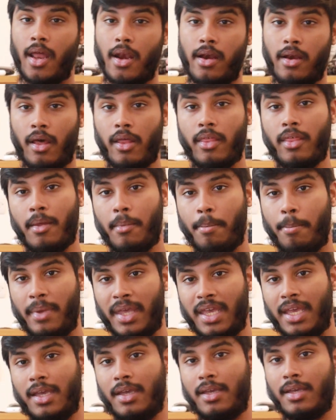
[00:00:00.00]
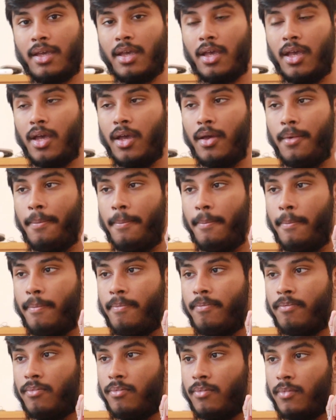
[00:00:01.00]
another big
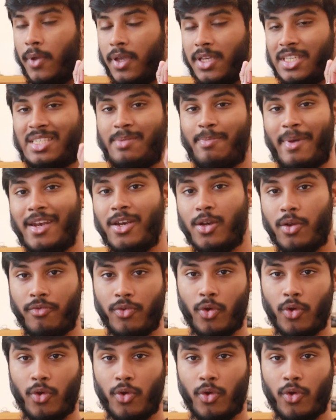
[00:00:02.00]
like spend